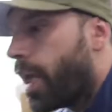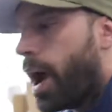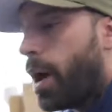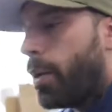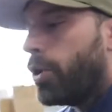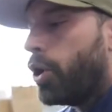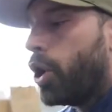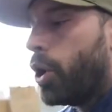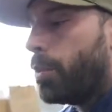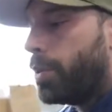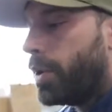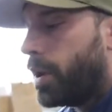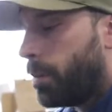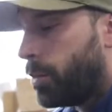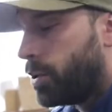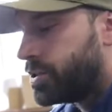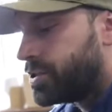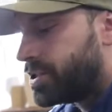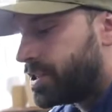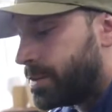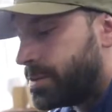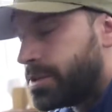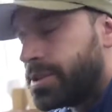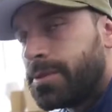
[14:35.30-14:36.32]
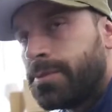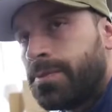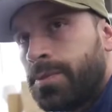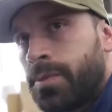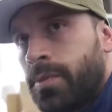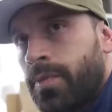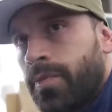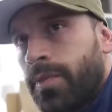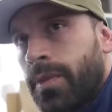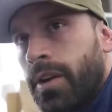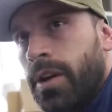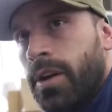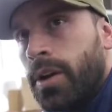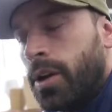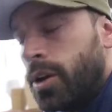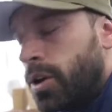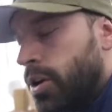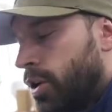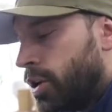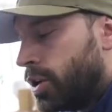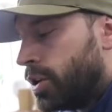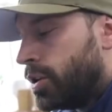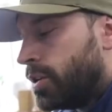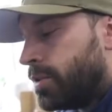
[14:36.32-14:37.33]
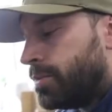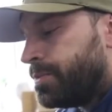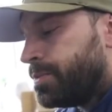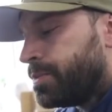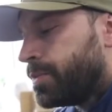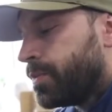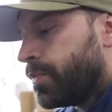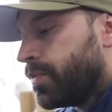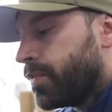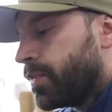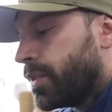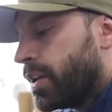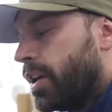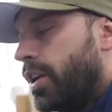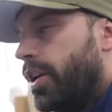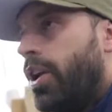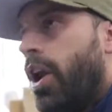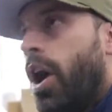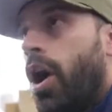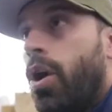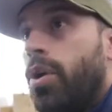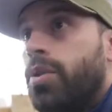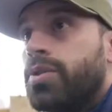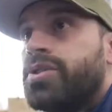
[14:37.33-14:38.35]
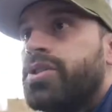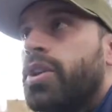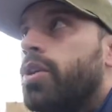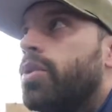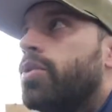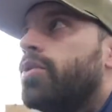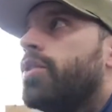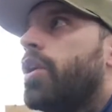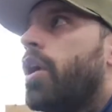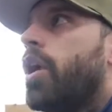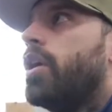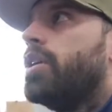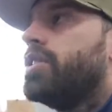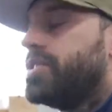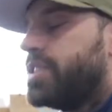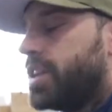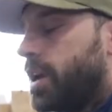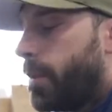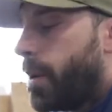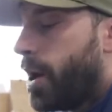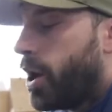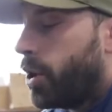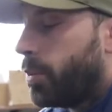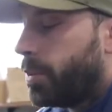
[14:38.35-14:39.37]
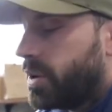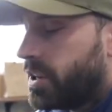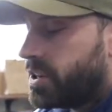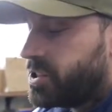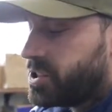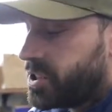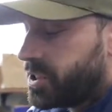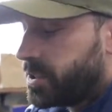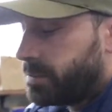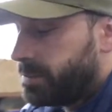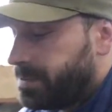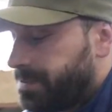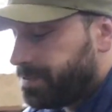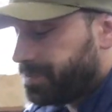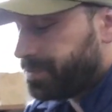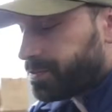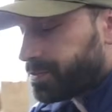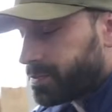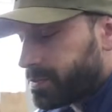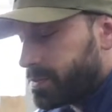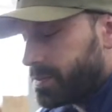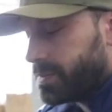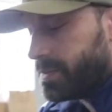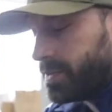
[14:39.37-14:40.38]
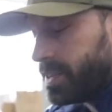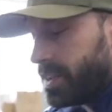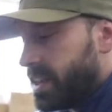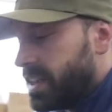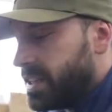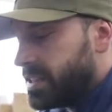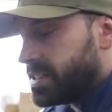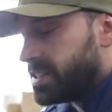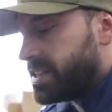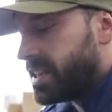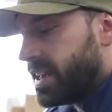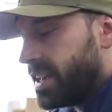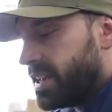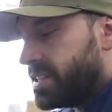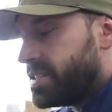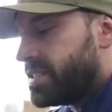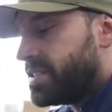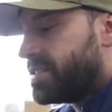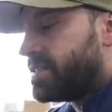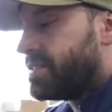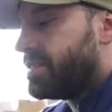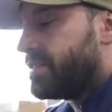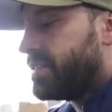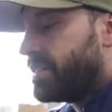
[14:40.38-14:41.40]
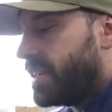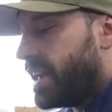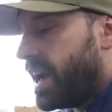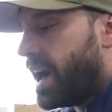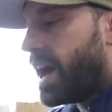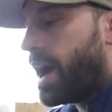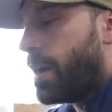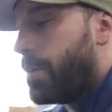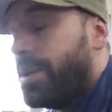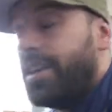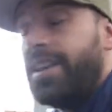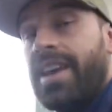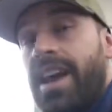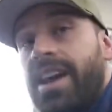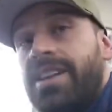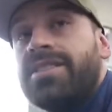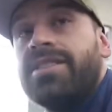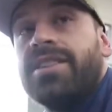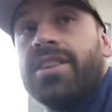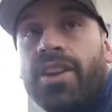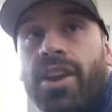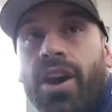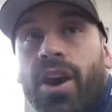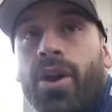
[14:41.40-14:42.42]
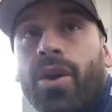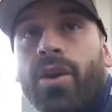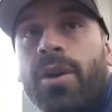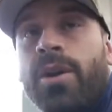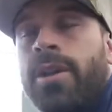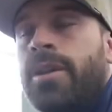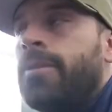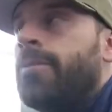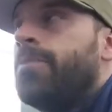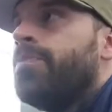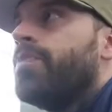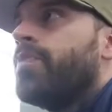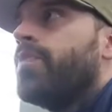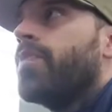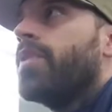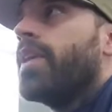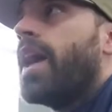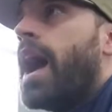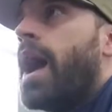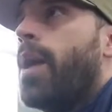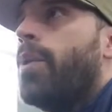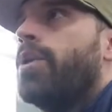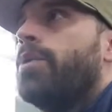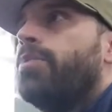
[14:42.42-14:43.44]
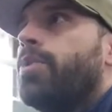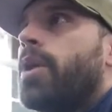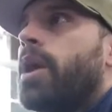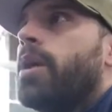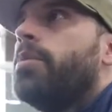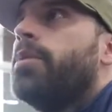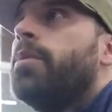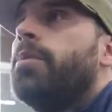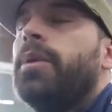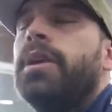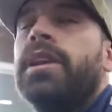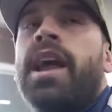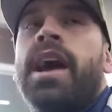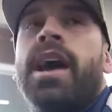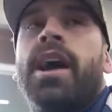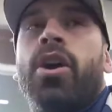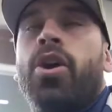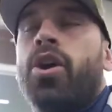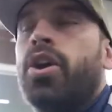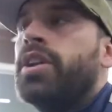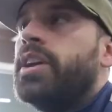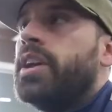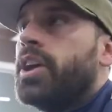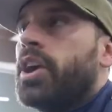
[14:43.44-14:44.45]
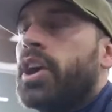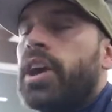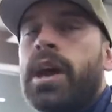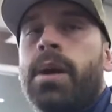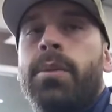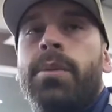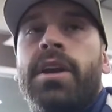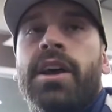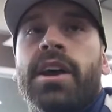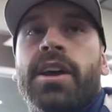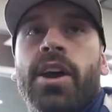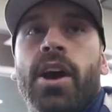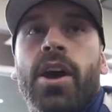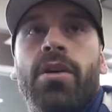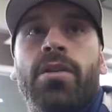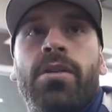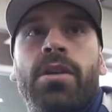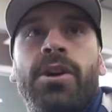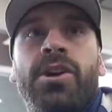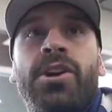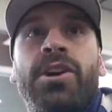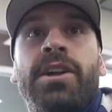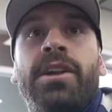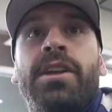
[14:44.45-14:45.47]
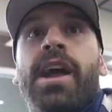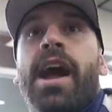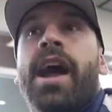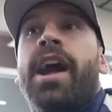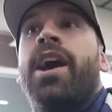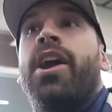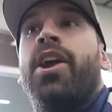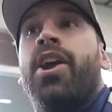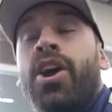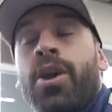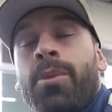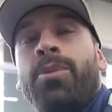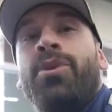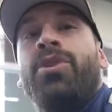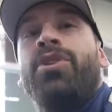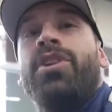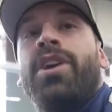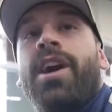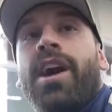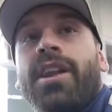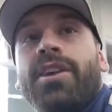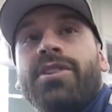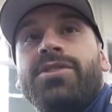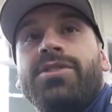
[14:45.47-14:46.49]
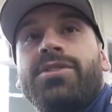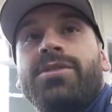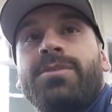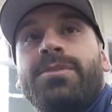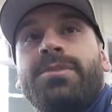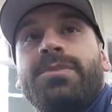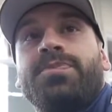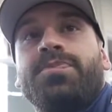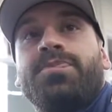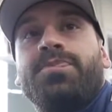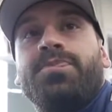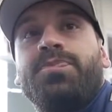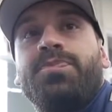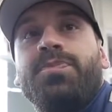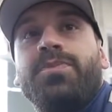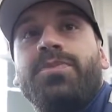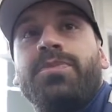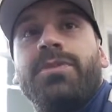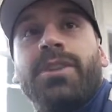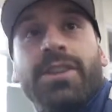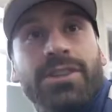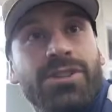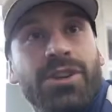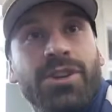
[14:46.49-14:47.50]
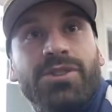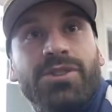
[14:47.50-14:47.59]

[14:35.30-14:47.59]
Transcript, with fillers: I would open up more gyms. Right away? No. So the hardest thing about opening a gym is, is yeah, I mean, yes and no. I would probably be like, go on the internet and be like, yo, I got $100 million.